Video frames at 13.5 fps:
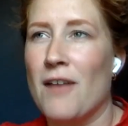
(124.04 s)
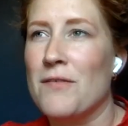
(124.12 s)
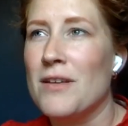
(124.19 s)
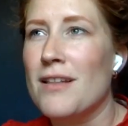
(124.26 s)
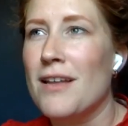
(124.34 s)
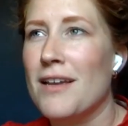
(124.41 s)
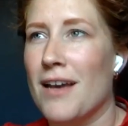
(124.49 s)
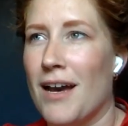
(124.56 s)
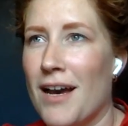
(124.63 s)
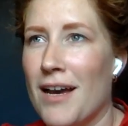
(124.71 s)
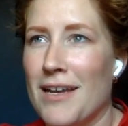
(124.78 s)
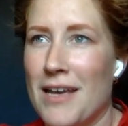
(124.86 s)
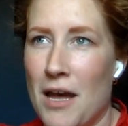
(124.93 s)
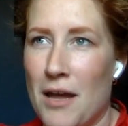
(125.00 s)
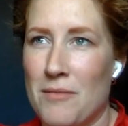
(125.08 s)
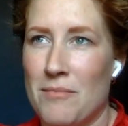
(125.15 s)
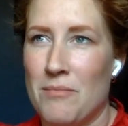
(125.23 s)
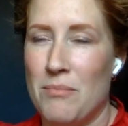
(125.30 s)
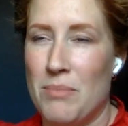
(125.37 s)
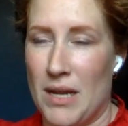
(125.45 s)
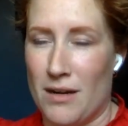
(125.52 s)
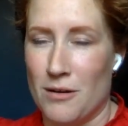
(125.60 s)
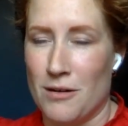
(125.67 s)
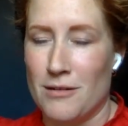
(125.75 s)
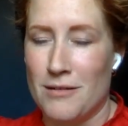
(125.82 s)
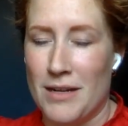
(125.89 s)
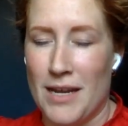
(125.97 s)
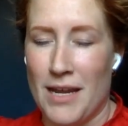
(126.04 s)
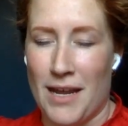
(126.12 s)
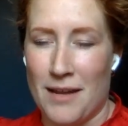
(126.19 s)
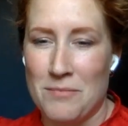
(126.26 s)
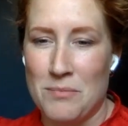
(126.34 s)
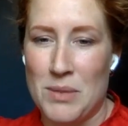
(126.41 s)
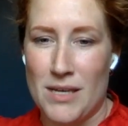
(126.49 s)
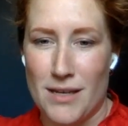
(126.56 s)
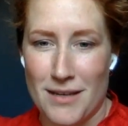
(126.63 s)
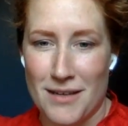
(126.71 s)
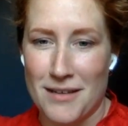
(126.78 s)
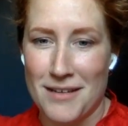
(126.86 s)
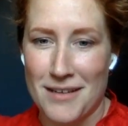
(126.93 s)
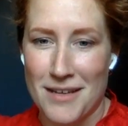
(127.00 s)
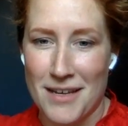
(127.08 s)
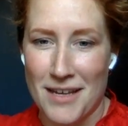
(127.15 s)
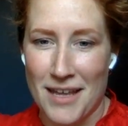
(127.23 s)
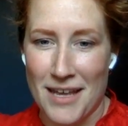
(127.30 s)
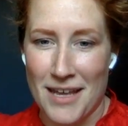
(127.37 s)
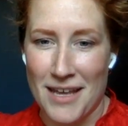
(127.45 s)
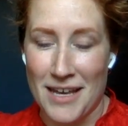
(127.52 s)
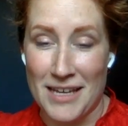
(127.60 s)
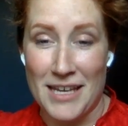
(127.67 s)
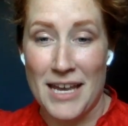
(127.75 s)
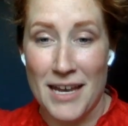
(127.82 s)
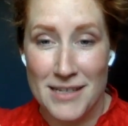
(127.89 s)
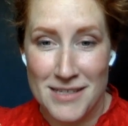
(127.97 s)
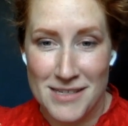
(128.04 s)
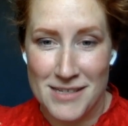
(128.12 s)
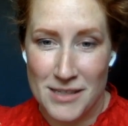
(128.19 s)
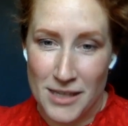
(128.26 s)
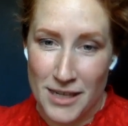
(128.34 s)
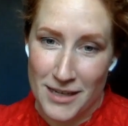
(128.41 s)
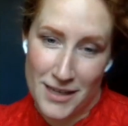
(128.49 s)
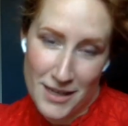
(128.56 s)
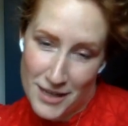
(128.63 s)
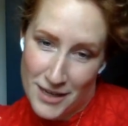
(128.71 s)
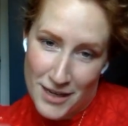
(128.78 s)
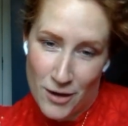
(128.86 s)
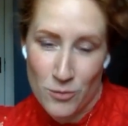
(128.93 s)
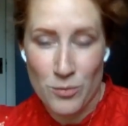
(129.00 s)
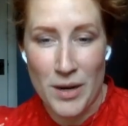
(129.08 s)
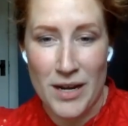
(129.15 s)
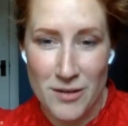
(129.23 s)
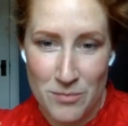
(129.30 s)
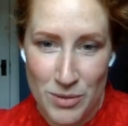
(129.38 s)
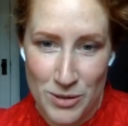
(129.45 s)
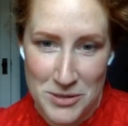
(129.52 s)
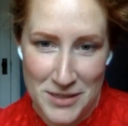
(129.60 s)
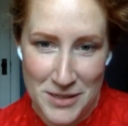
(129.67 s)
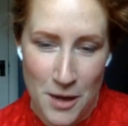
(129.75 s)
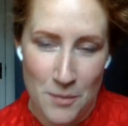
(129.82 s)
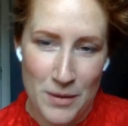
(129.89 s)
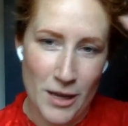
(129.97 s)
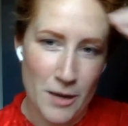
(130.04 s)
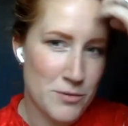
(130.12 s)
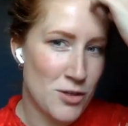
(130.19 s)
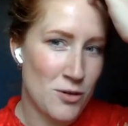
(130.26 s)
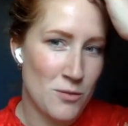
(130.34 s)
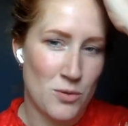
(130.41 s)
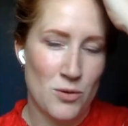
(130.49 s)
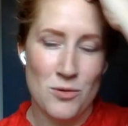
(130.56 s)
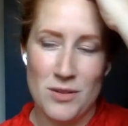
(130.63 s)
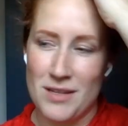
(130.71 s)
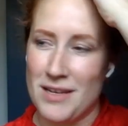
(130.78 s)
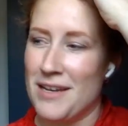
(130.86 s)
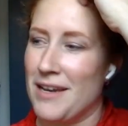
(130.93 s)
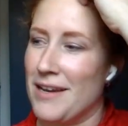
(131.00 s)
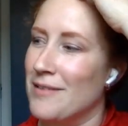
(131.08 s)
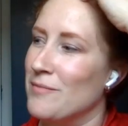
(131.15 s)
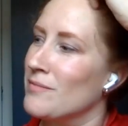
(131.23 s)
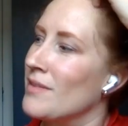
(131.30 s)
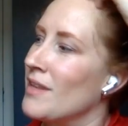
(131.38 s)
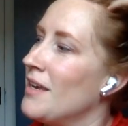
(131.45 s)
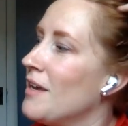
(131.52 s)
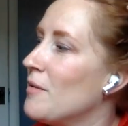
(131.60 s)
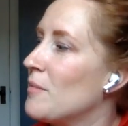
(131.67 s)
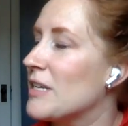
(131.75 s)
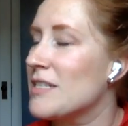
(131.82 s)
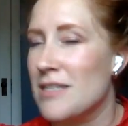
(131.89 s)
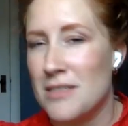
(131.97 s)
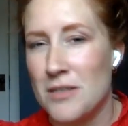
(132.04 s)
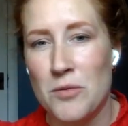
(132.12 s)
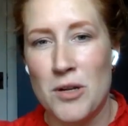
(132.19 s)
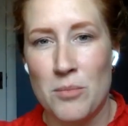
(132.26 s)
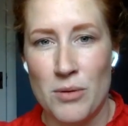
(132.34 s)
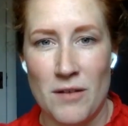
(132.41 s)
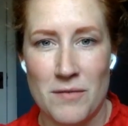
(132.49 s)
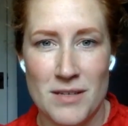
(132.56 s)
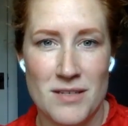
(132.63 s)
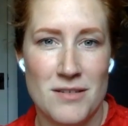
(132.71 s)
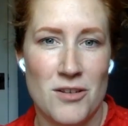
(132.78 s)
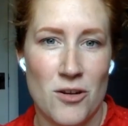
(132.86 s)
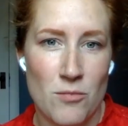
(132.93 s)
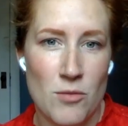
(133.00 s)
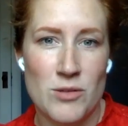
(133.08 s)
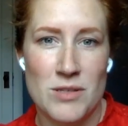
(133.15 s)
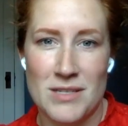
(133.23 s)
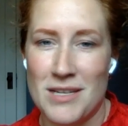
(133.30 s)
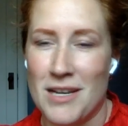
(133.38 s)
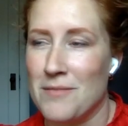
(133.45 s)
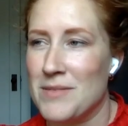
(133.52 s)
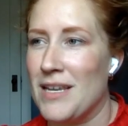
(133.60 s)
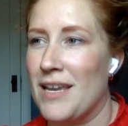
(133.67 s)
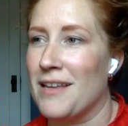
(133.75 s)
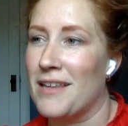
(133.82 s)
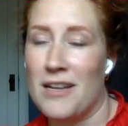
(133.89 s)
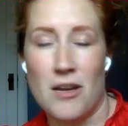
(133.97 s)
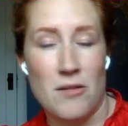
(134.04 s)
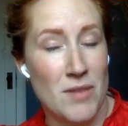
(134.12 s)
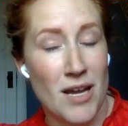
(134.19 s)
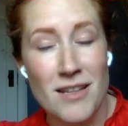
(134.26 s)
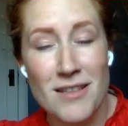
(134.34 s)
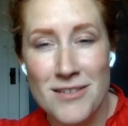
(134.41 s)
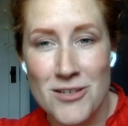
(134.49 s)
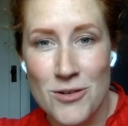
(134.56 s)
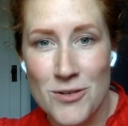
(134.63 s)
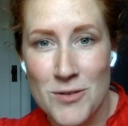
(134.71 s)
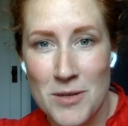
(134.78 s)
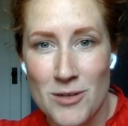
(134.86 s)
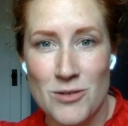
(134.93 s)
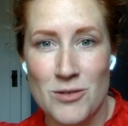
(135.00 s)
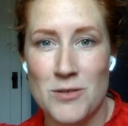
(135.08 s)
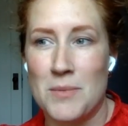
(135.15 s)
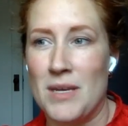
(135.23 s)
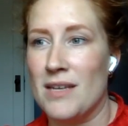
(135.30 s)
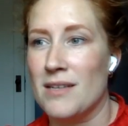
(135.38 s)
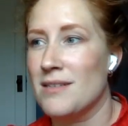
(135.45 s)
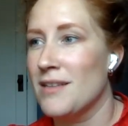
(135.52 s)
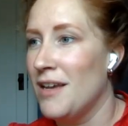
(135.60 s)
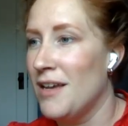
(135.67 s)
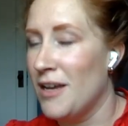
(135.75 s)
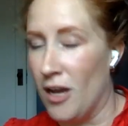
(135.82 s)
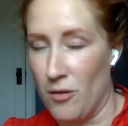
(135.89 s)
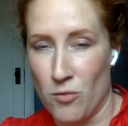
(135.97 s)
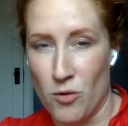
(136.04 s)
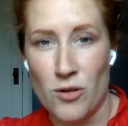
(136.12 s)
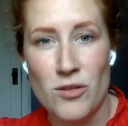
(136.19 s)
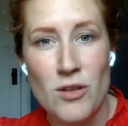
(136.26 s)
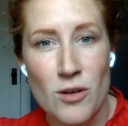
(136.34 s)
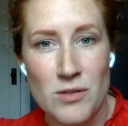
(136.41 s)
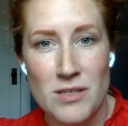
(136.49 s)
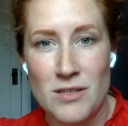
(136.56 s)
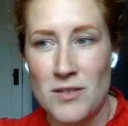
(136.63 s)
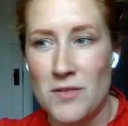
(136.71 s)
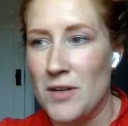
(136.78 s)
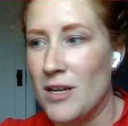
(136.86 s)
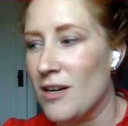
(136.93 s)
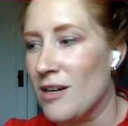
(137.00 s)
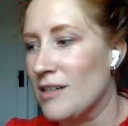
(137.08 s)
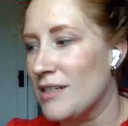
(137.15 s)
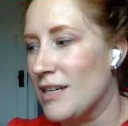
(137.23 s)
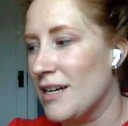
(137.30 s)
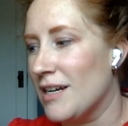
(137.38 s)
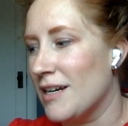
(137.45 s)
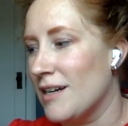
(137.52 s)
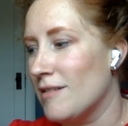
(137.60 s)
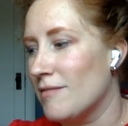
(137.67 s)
I feel like I got better at being a guest, like a random person coming up to your booth, because I did want to preface, most of the time saying like, I'm not in the geospatial space. I'm more in the OSINT sphere.